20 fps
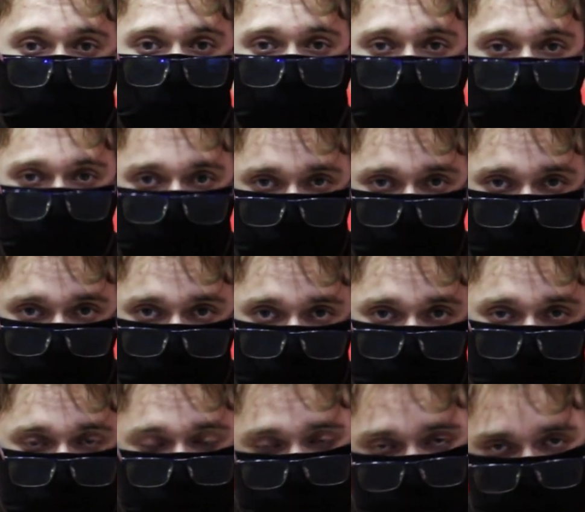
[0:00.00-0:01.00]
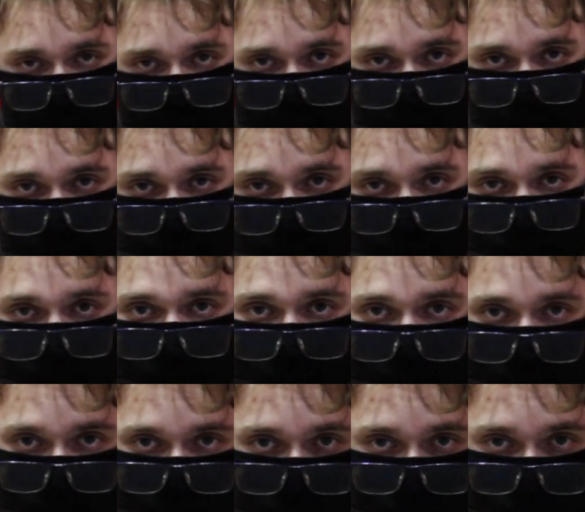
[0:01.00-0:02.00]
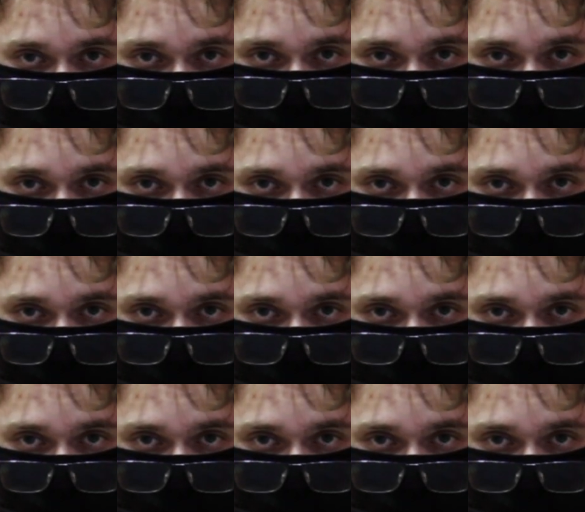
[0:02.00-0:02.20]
the extra second round.